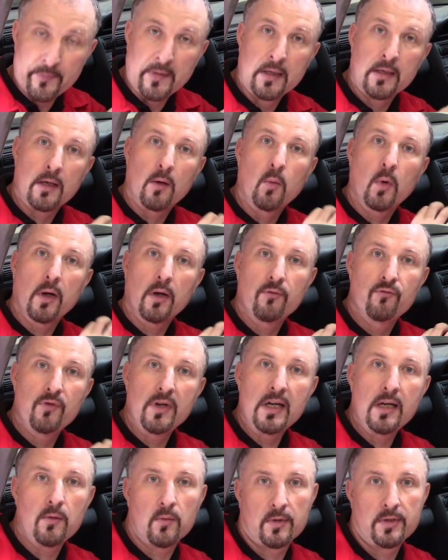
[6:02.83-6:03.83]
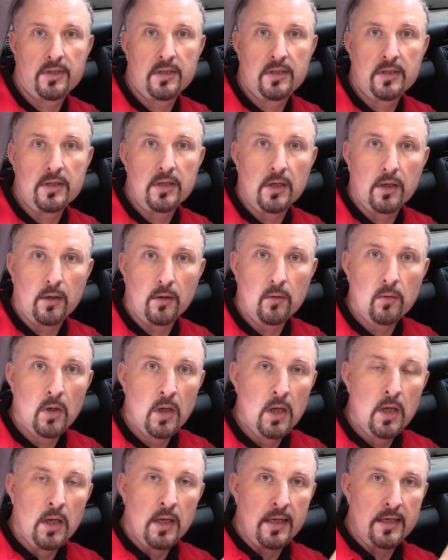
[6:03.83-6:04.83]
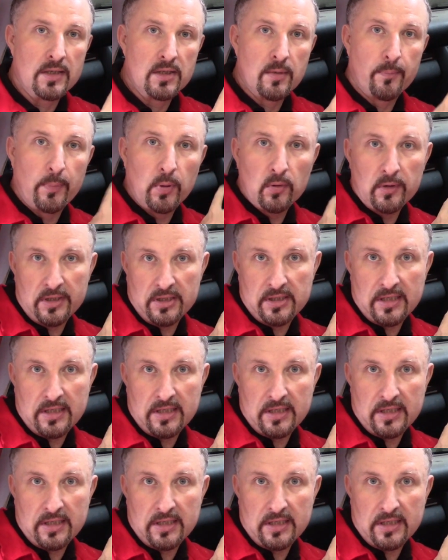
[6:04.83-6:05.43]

now what I really wanted to do is to pull this